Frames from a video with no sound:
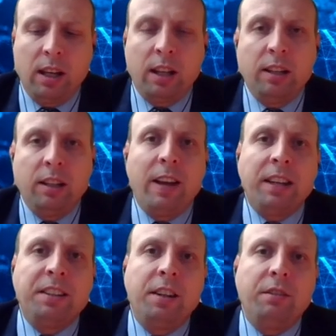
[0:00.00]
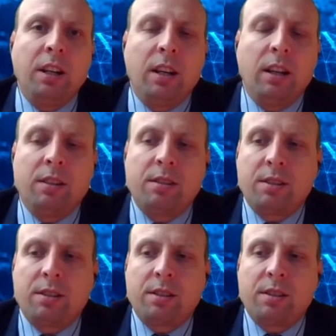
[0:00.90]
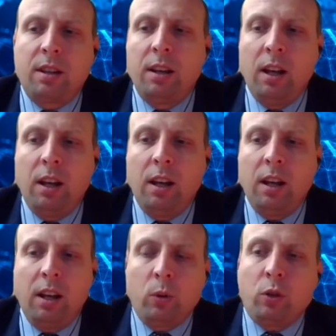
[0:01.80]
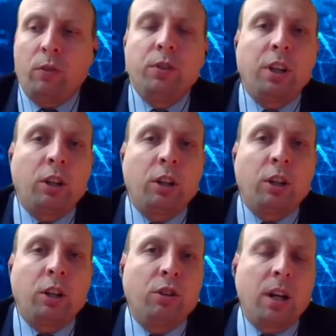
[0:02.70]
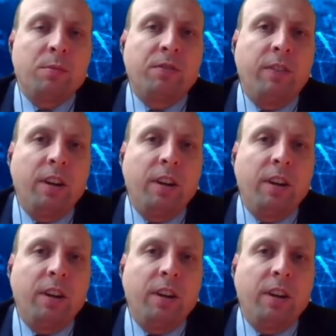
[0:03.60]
And in that area, it's quite often technology comes